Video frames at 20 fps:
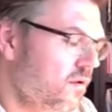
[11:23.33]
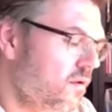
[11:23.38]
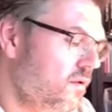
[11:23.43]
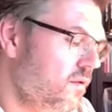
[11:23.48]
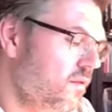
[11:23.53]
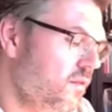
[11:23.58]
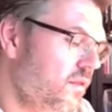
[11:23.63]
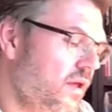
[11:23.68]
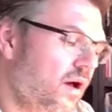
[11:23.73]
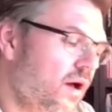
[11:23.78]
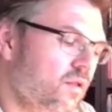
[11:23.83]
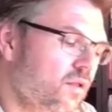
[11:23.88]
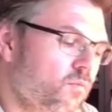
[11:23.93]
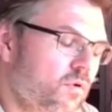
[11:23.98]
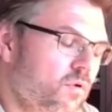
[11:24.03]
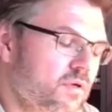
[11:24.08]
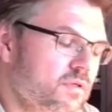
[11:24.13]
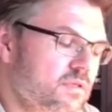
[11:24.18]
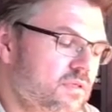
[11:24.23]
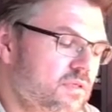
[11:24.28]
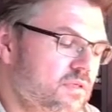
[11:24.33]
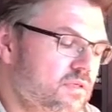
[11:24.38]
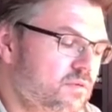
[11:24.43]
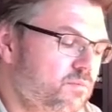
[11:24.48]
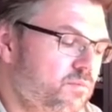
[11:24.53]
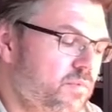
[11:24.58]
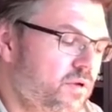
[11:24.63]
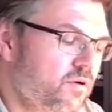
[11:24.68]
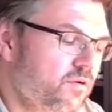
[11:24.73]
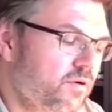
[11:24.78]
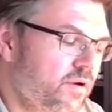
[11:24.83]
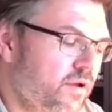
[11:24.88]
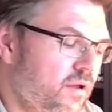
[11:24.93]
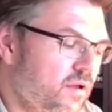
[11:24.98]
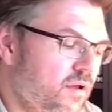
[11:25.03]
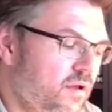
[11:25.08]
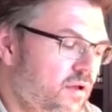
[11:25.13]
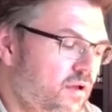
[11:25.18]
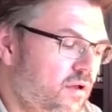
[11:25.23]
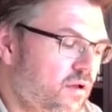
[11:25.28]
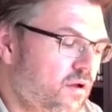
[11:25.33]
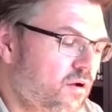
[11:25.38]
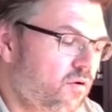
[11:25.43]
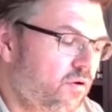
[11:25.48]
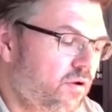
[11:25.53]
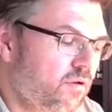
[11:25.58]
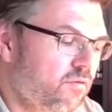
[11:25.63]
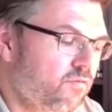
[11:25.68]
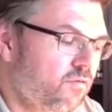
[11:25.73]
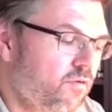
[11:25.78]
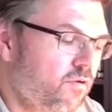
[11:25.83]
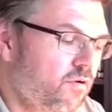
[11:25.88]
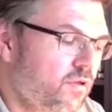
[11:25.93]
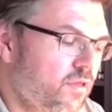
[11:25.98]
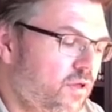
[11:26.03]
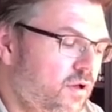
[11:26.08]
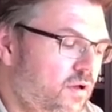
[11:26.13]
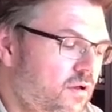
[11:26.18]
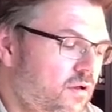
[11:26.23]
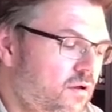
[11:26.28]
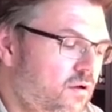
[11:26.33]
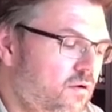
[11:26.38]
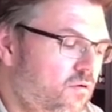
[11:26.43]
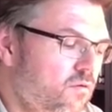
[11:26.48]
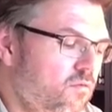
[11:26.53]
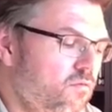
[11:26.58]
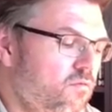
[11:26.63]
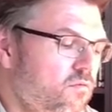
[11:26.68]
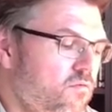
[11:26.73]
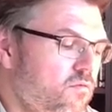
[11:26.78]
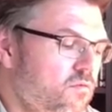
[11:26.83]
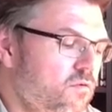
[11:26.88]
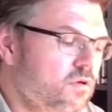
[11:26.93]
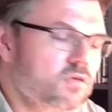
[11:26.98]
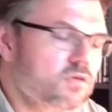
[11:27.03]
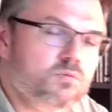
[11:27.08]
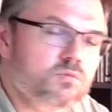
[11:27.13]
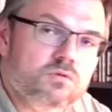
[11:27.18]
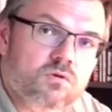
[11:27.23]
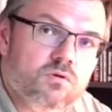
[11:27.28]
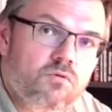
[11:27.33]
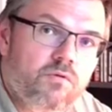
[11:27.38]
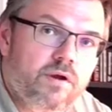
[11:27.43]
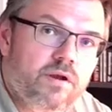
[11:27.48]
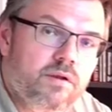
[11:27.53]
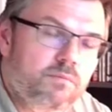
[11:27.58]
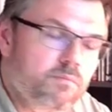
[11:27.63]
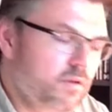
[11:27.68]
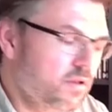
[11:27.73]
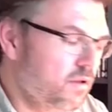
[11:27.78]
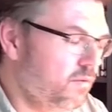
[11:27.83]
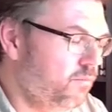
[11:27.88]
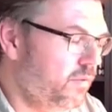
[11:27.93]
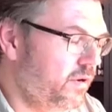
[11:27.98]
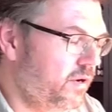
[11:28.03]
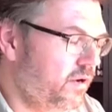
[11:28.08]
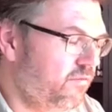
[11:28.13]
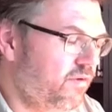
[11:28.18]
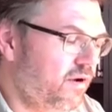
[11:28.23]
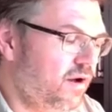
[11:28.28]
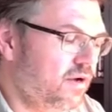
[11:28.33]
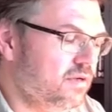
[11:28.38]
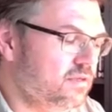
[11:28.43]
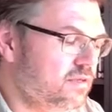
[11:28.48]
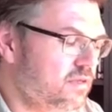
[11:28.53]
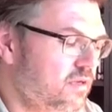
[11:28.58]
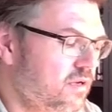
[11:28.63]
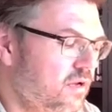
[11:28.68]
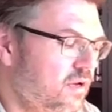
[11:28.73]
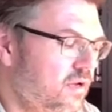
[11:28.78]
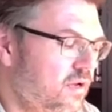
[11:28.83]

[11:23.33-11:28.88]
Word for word: the other one is disappearing. Going further, oh, this was already pretty fast. Yeah?